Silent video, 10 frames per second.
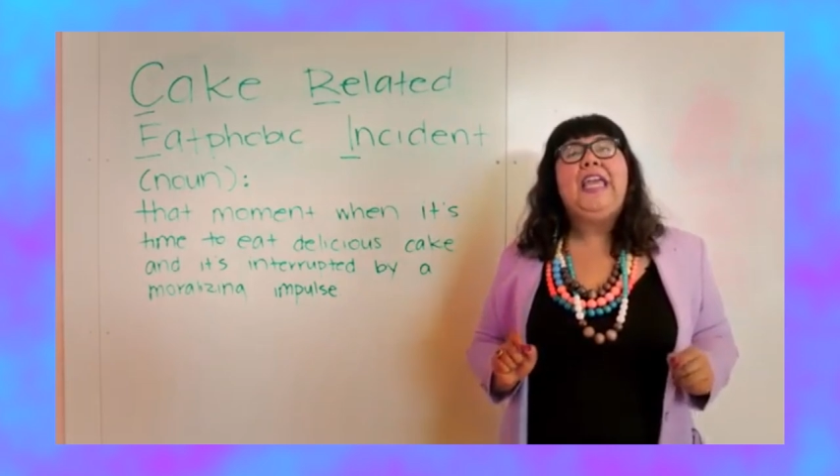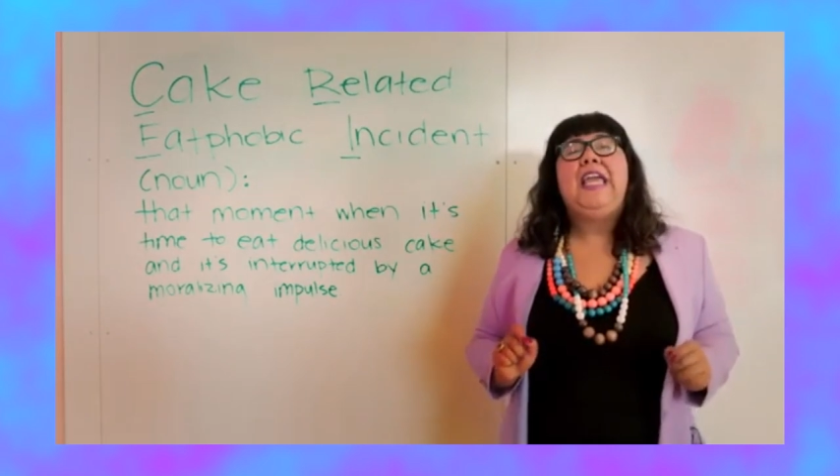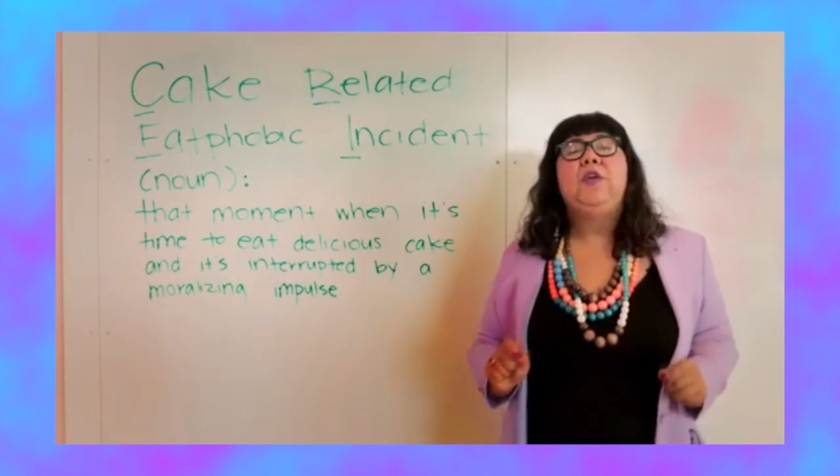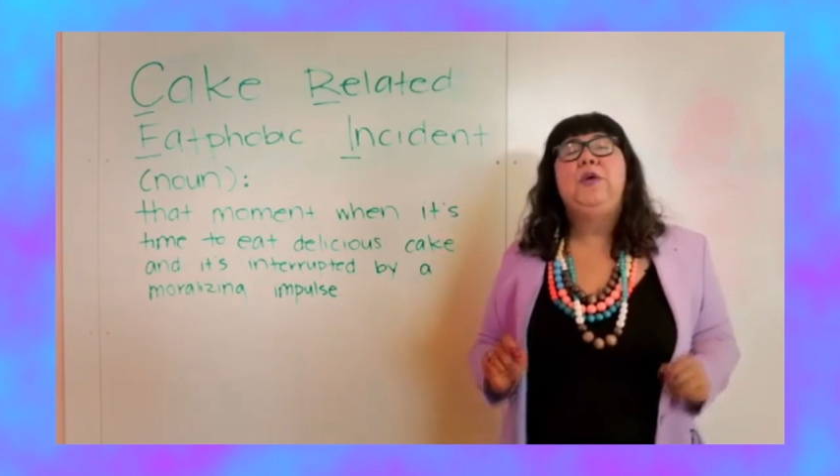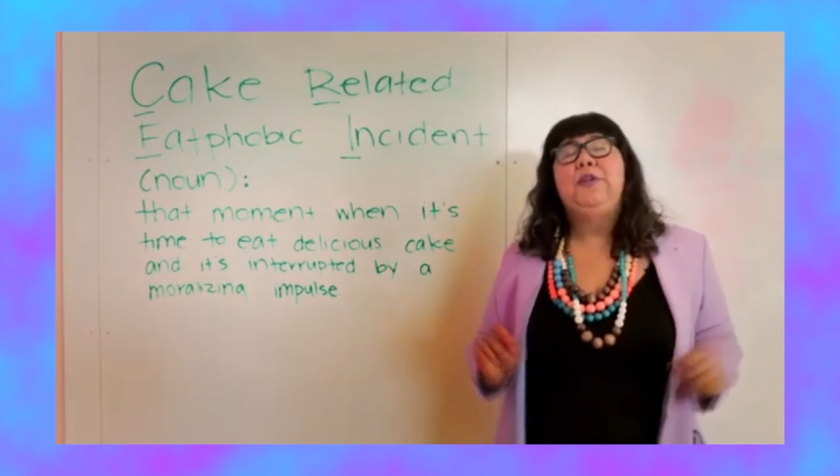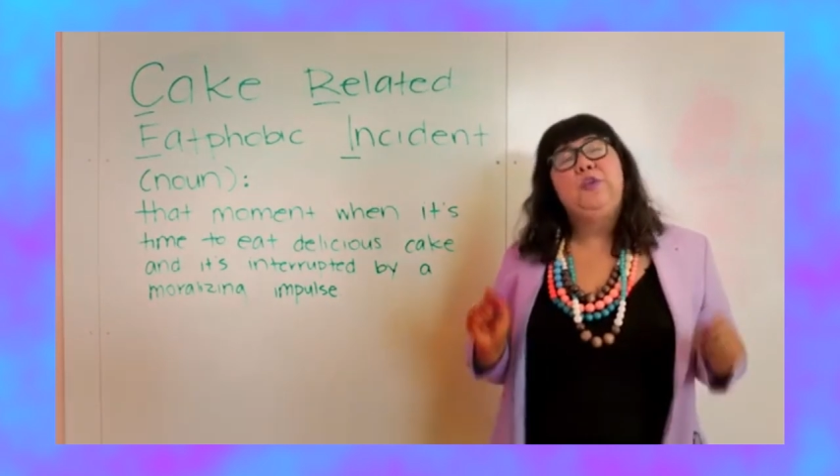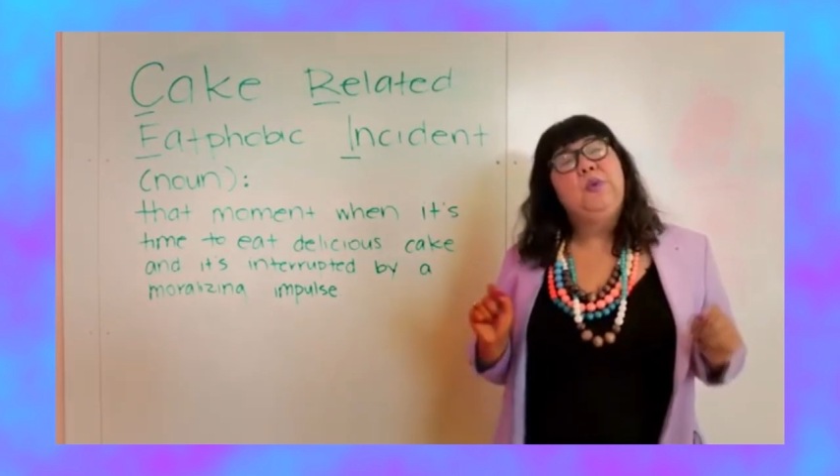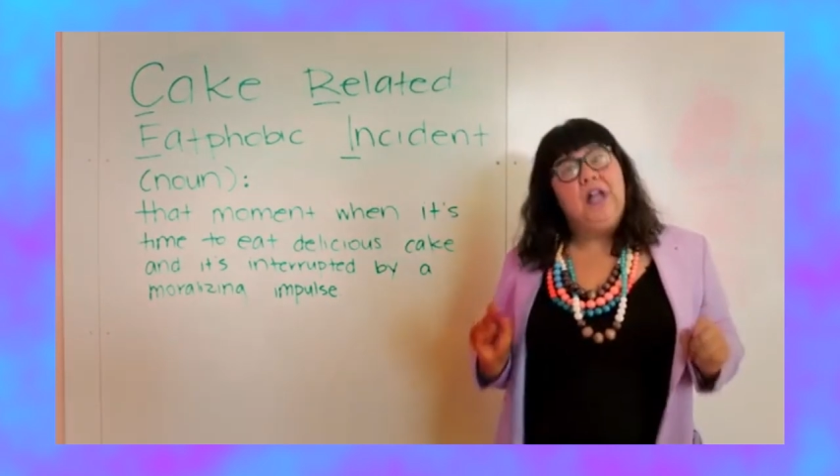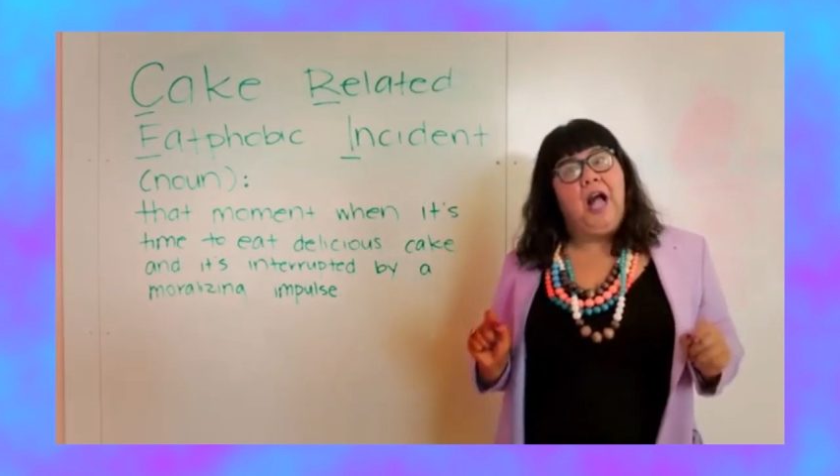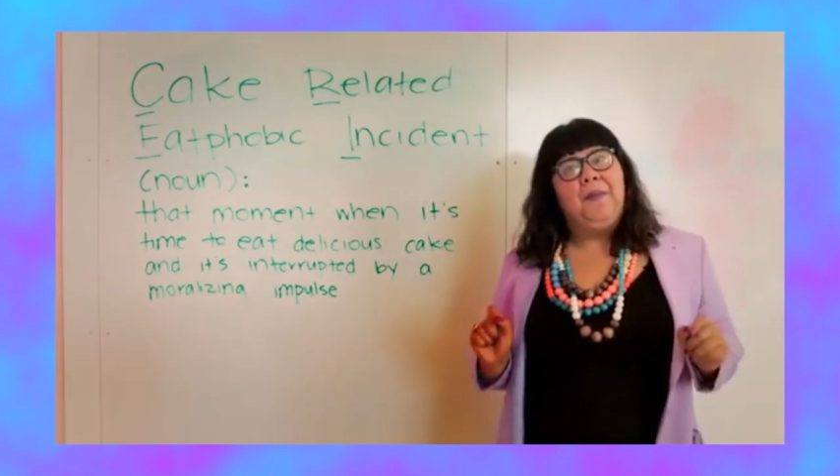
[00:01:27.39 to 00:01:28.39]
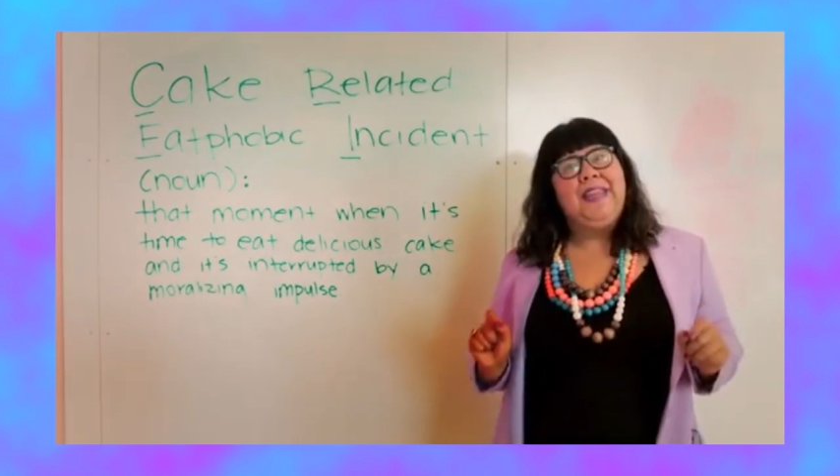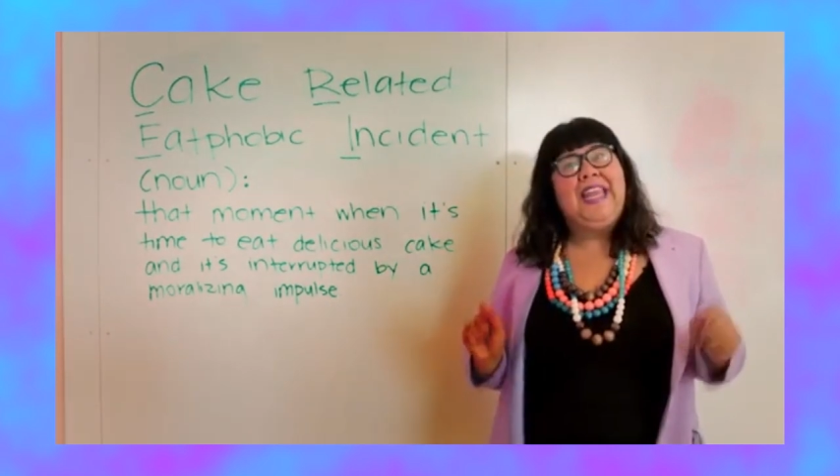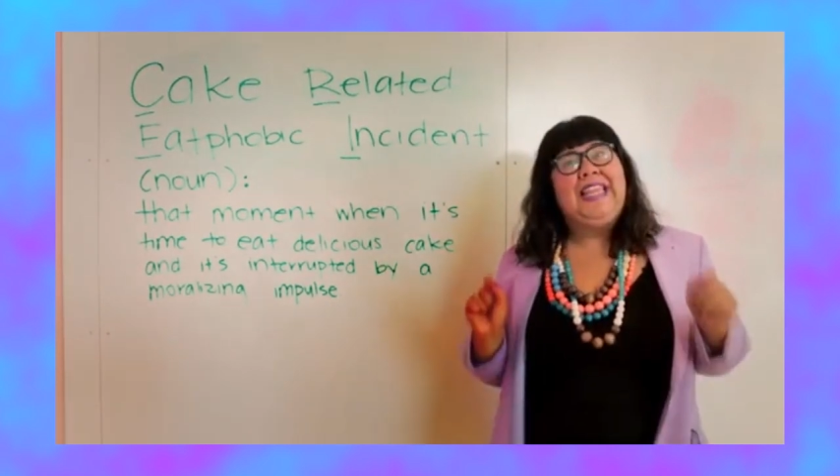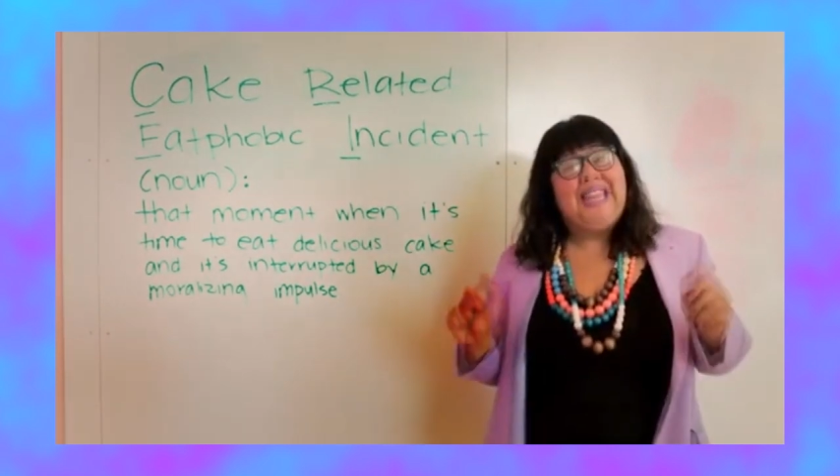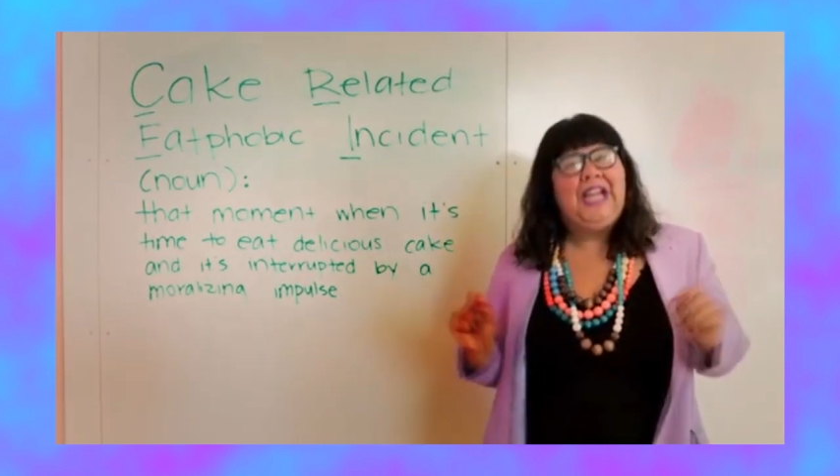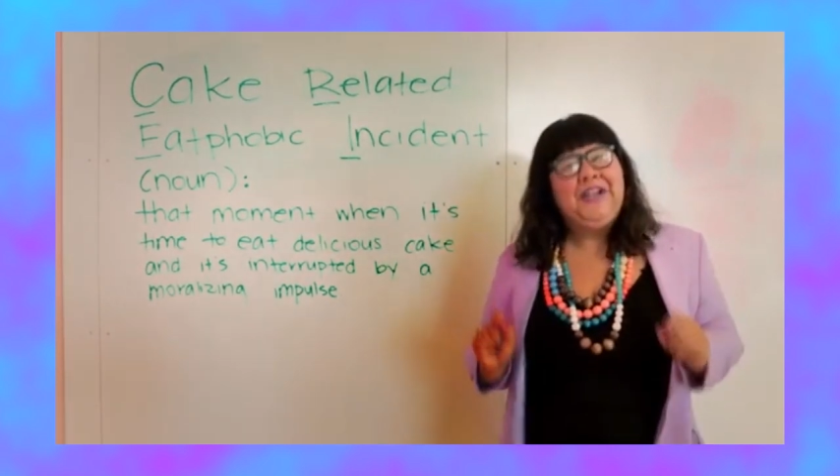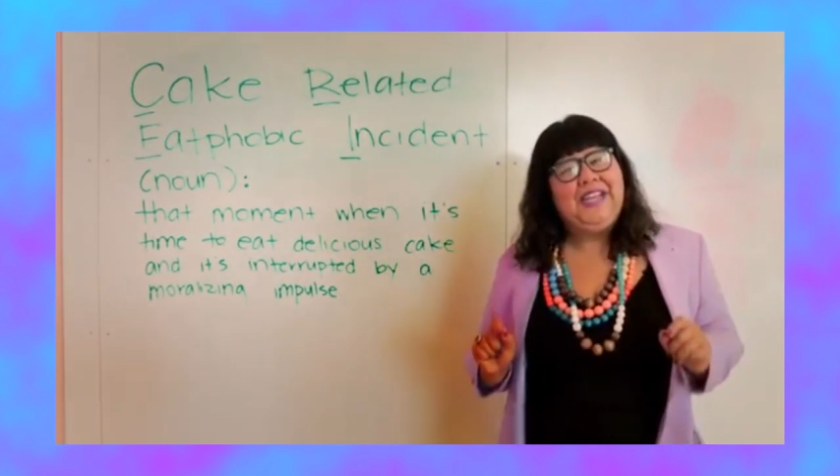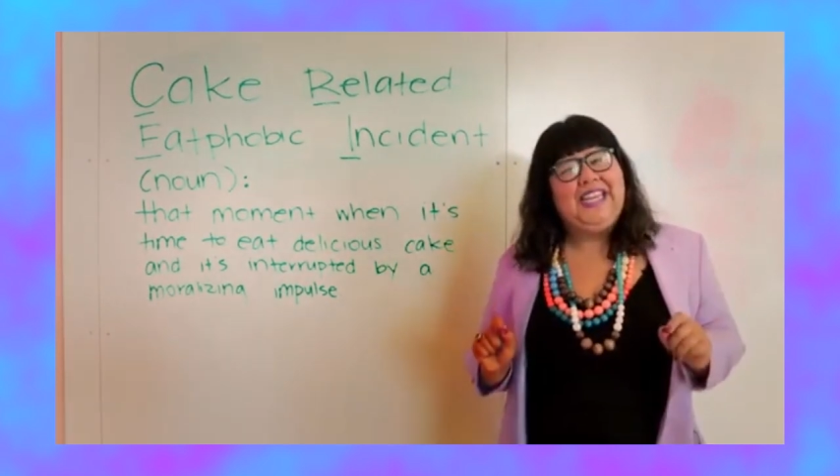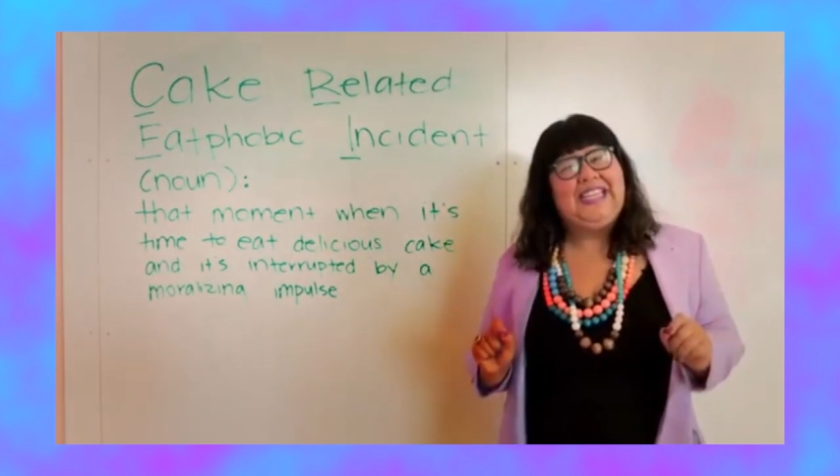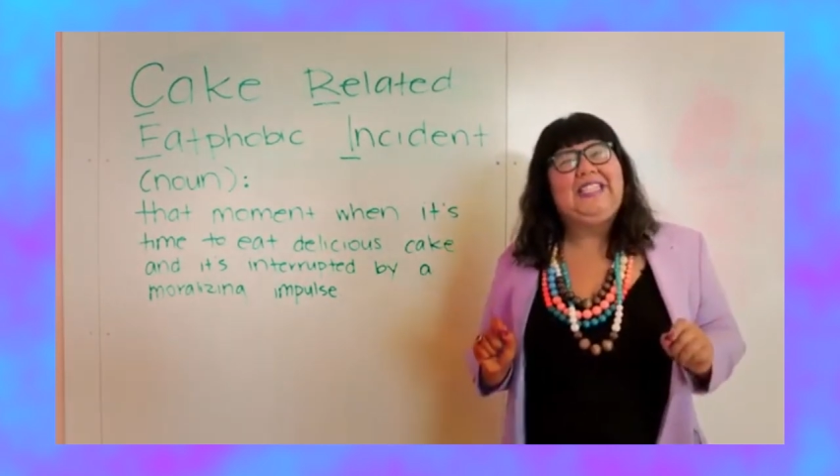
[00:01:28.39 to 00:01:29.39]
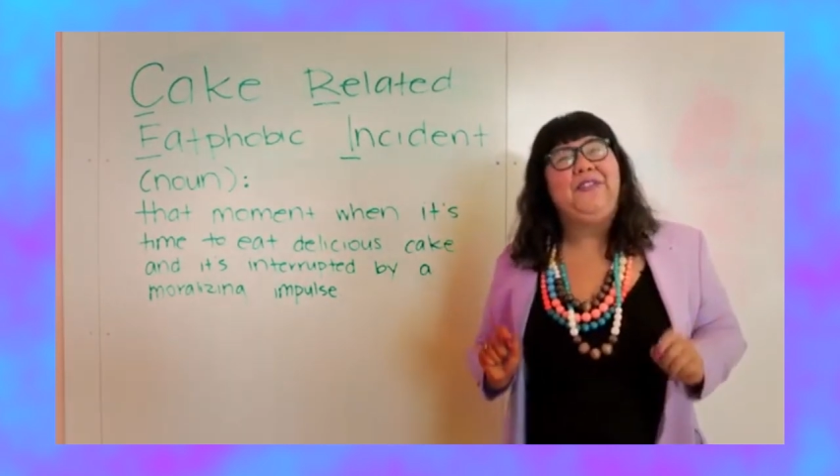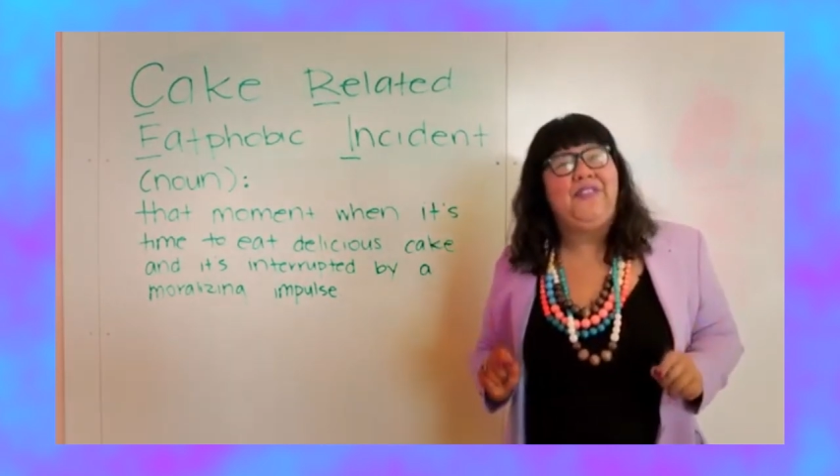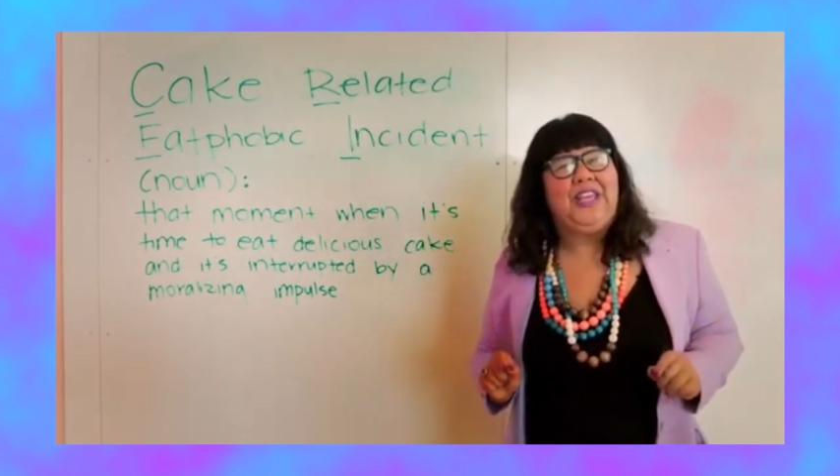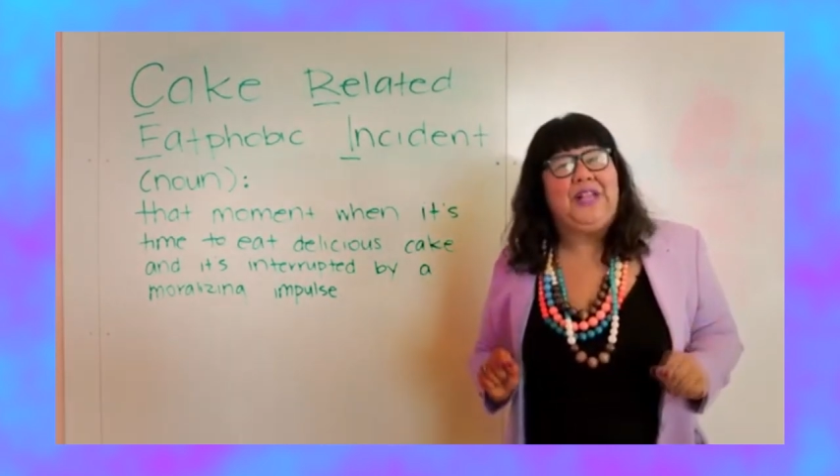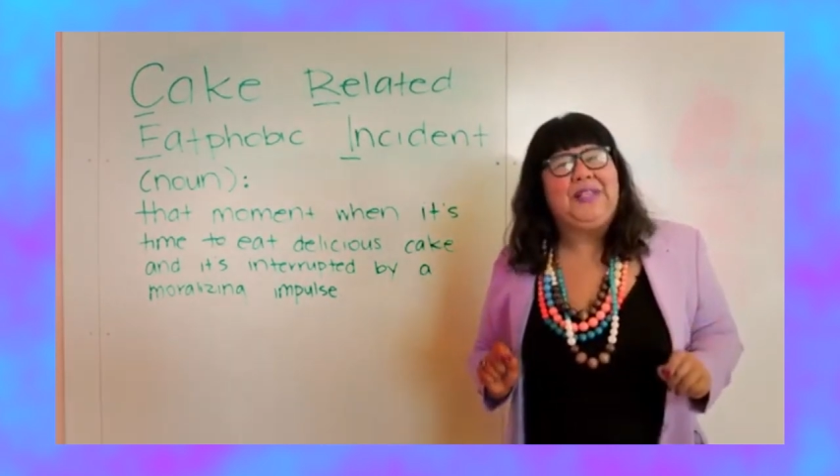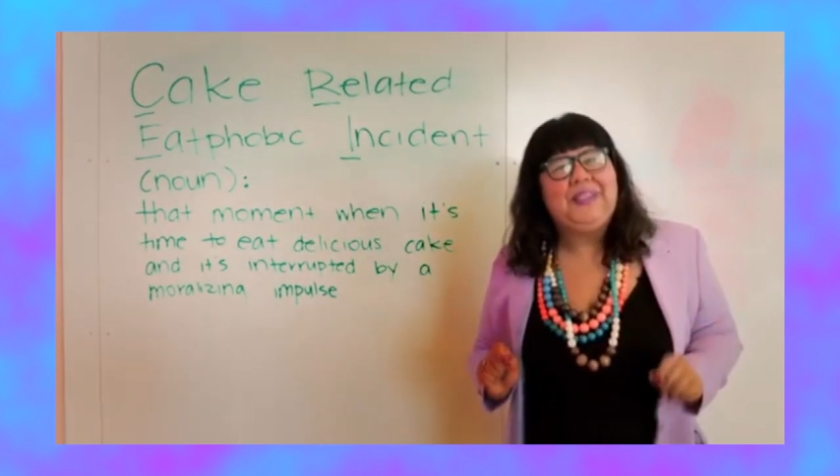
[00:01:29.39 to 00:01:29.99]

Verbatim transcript: in order to accommodate their need to feel